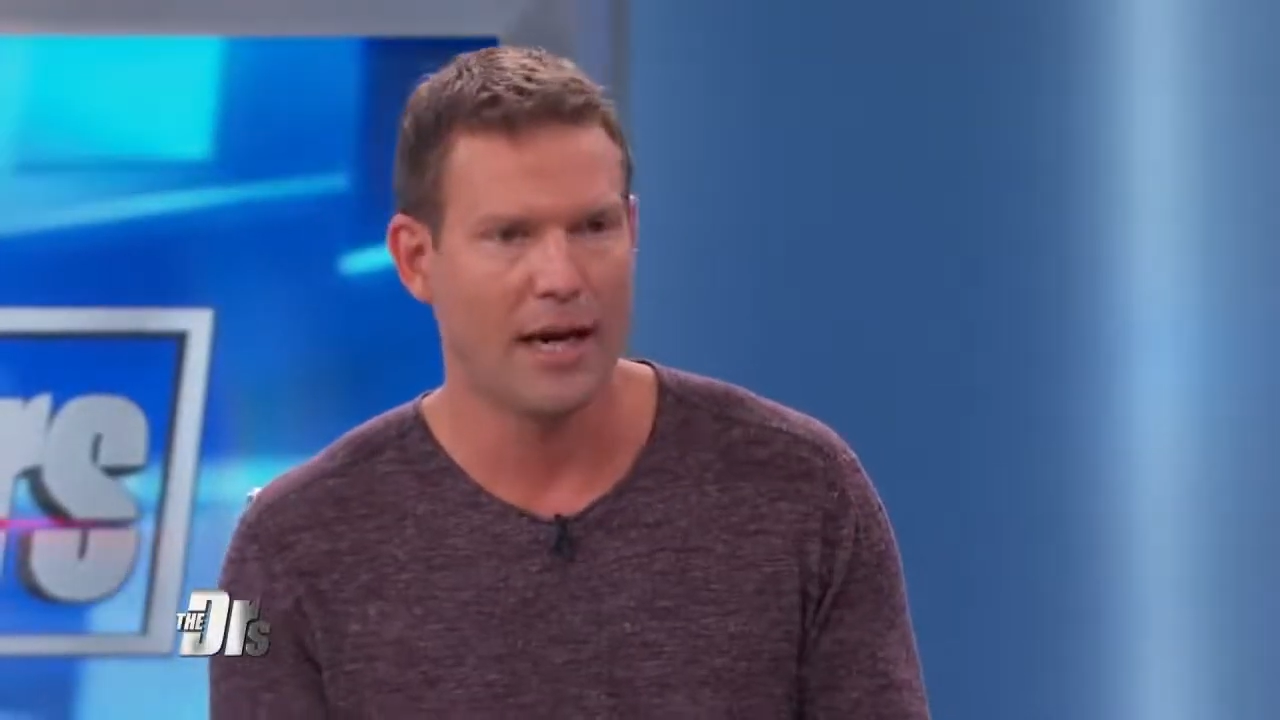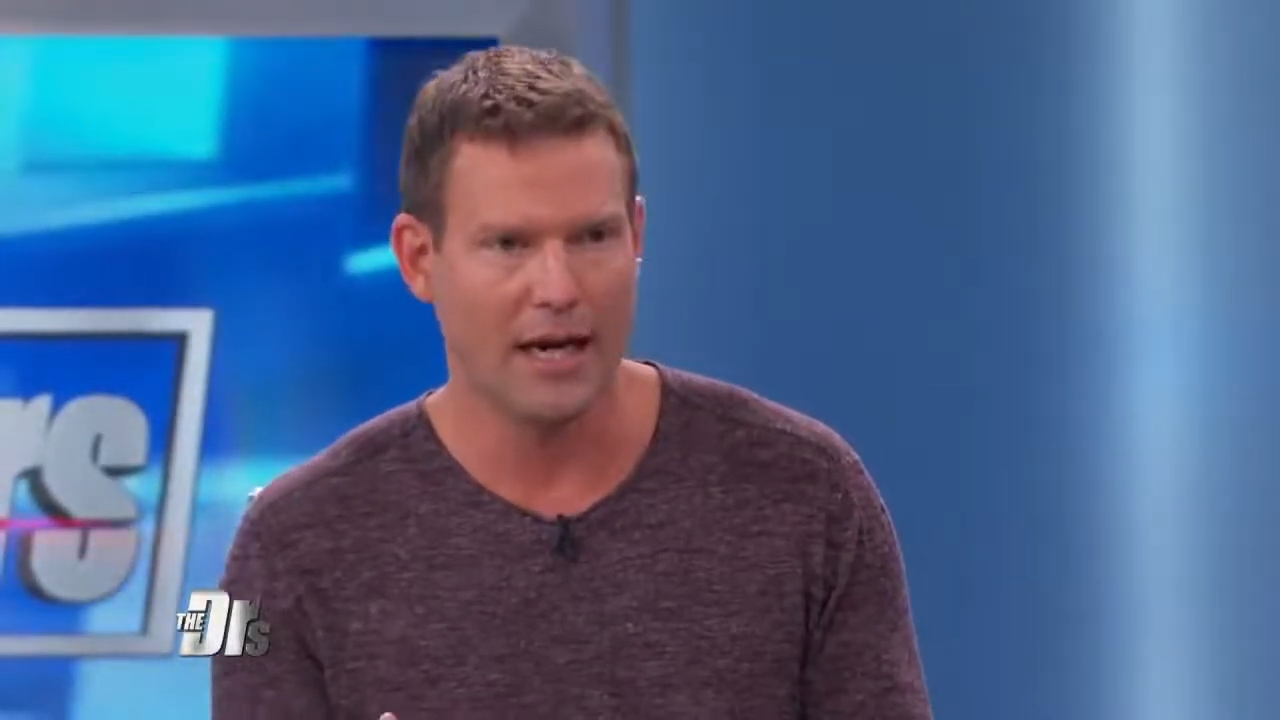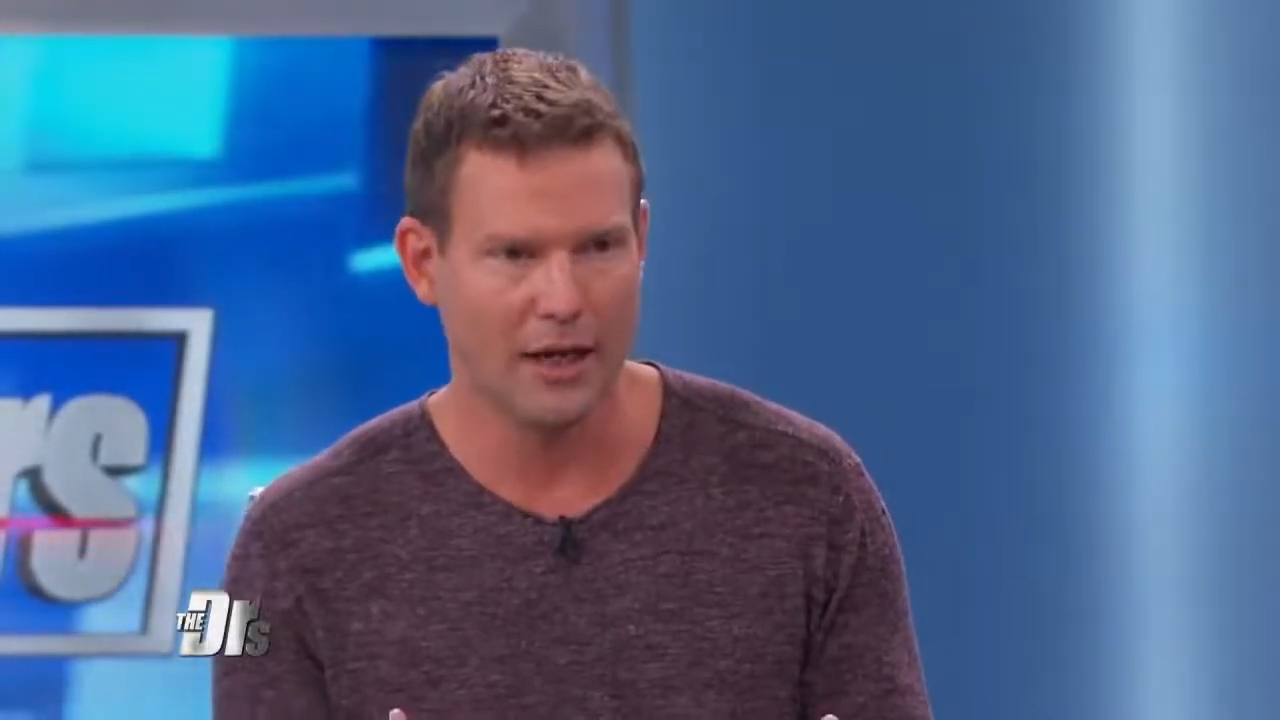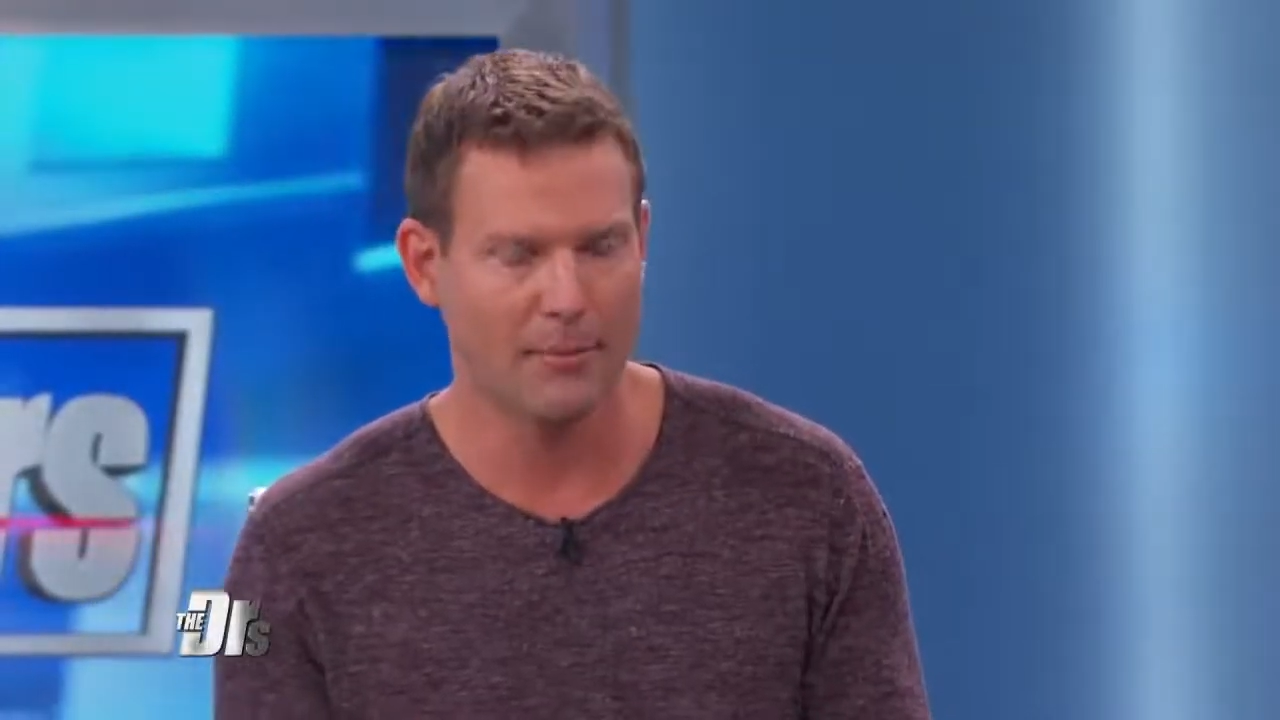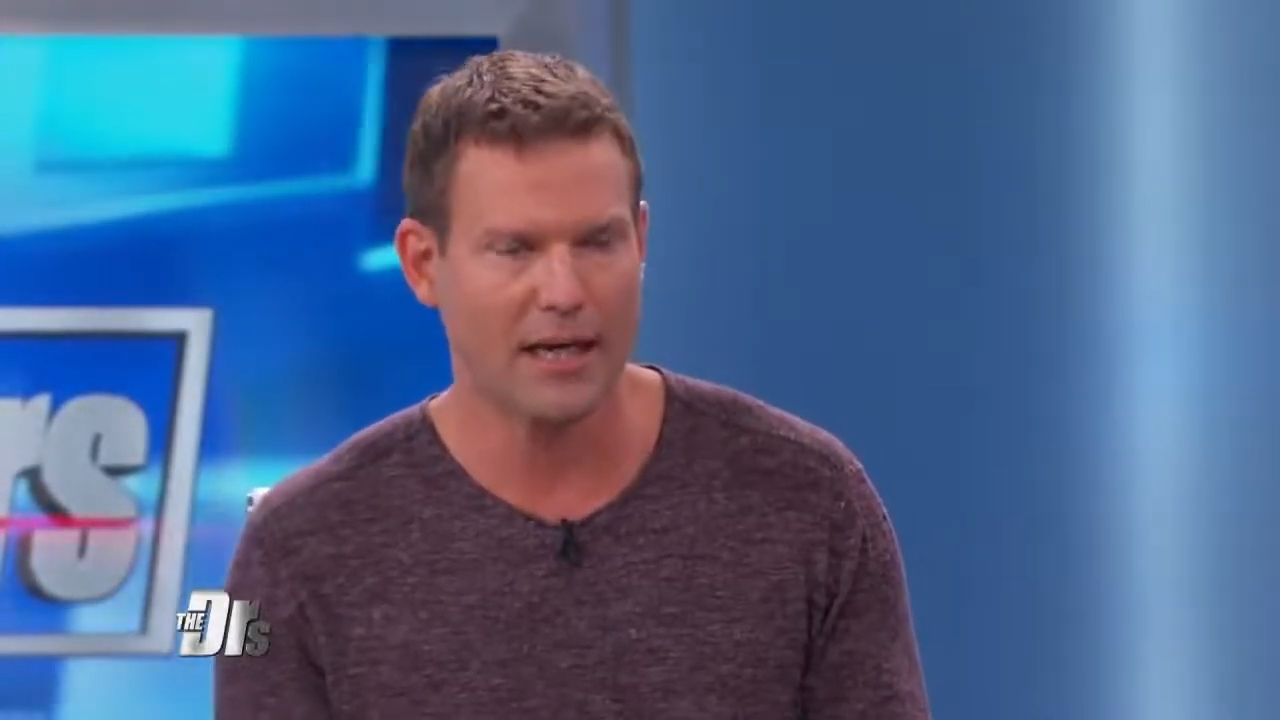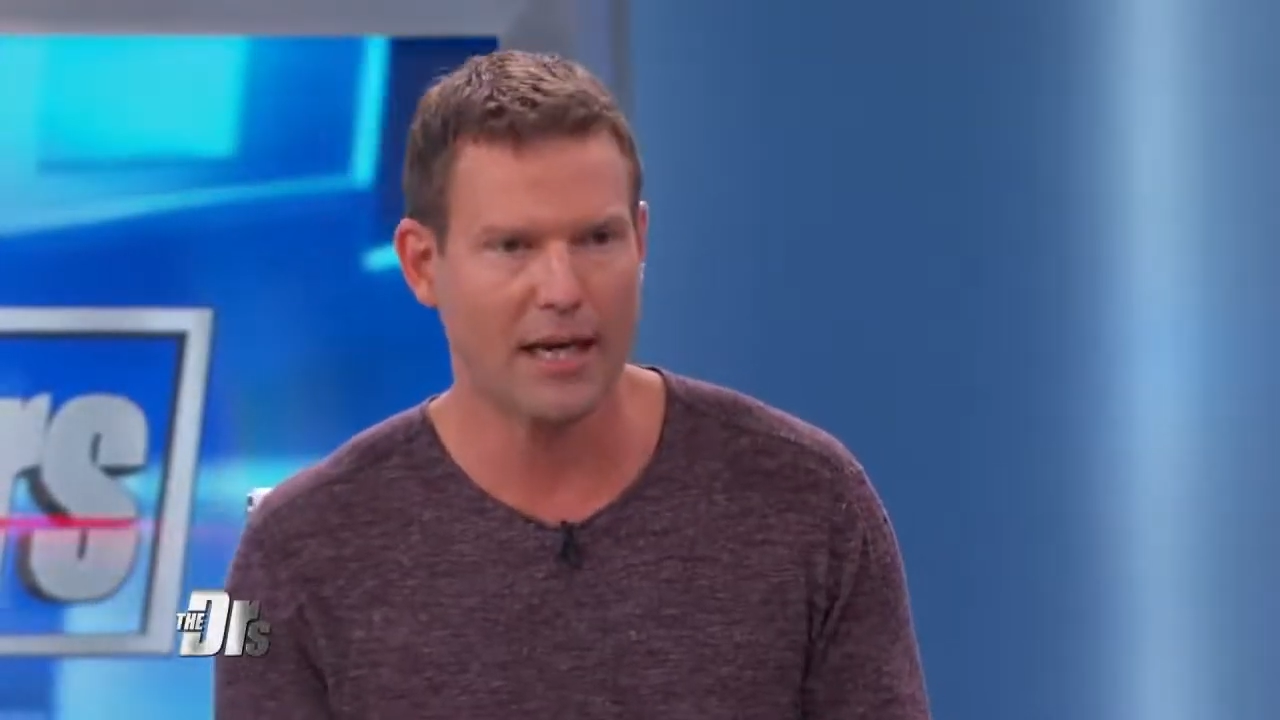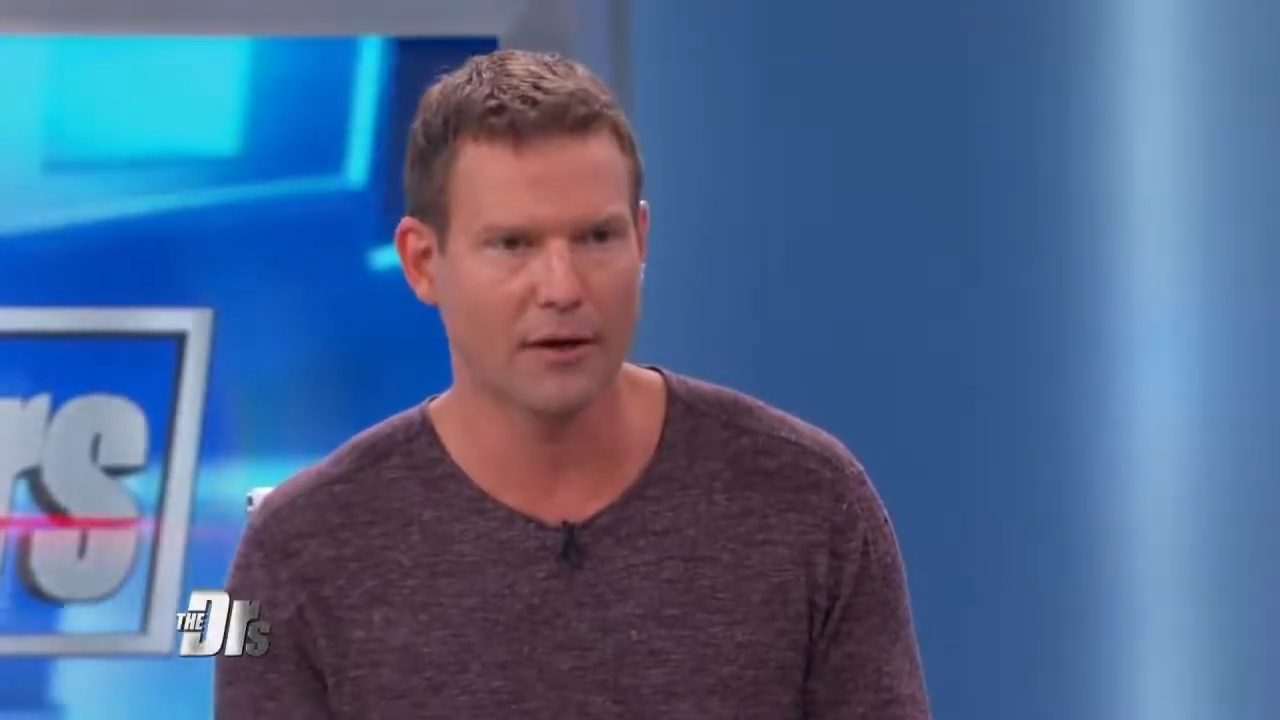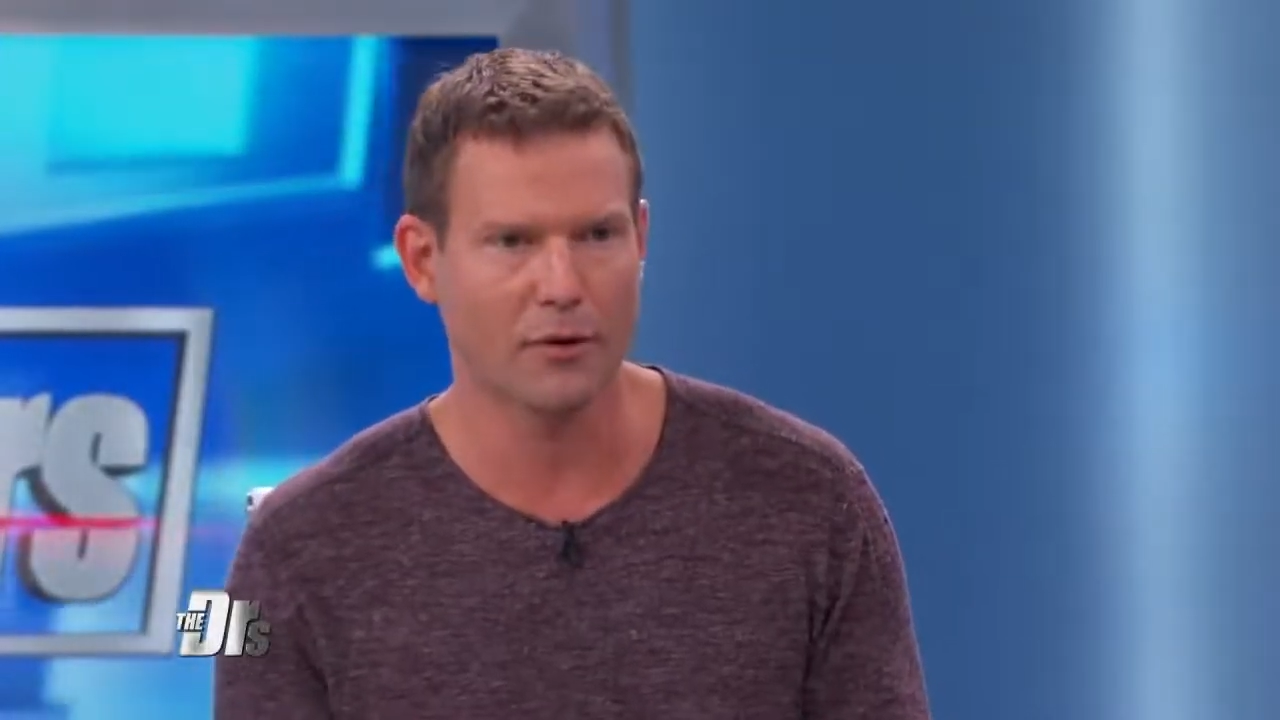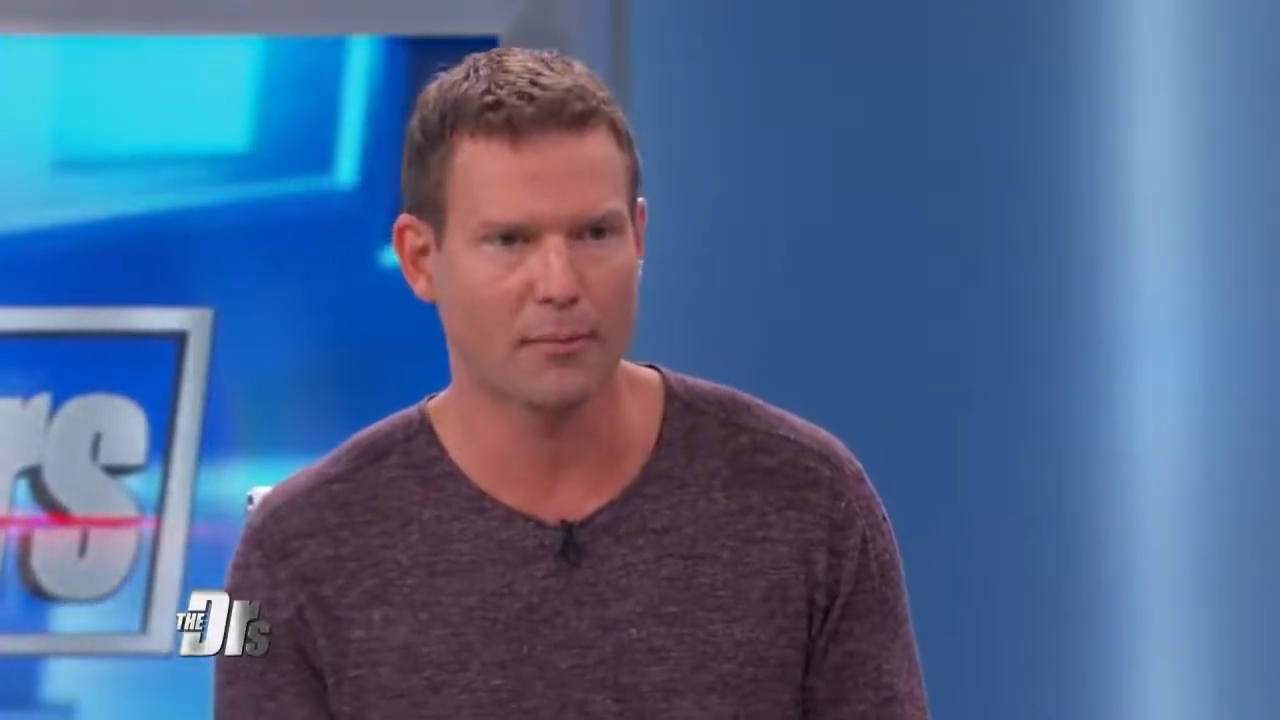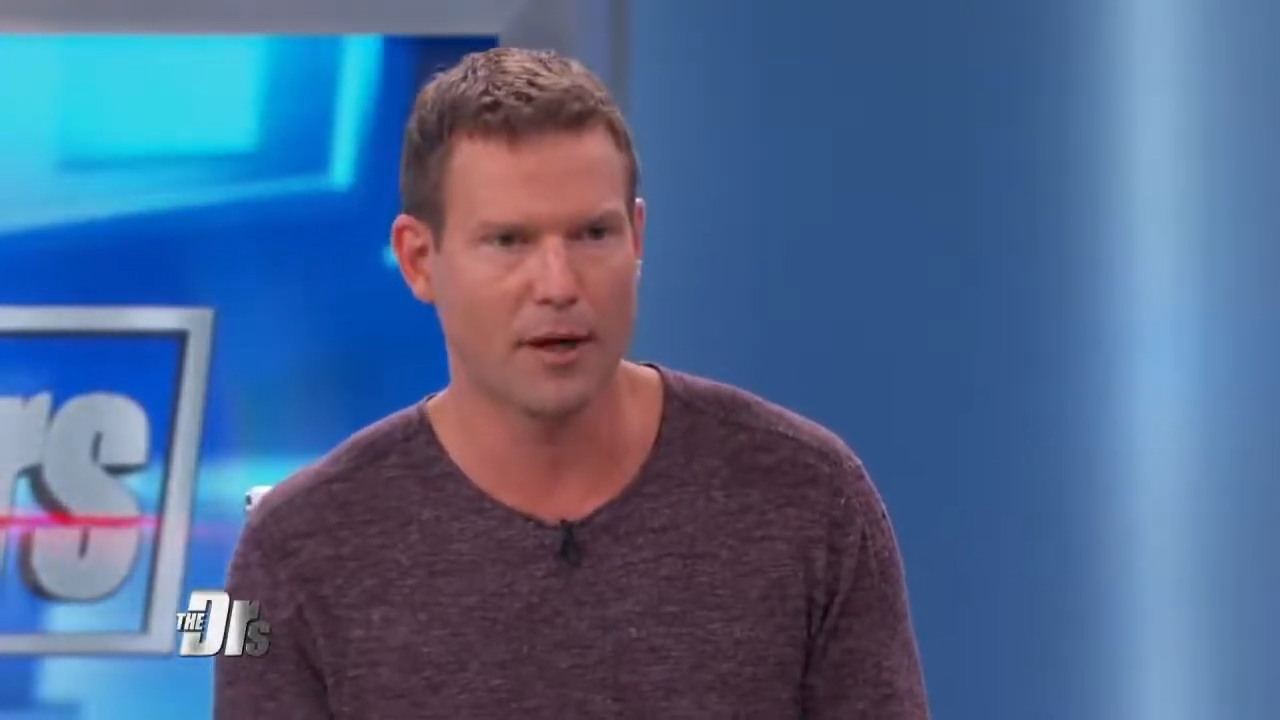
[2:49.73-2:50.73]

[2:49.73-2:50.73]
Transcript: and a mechanical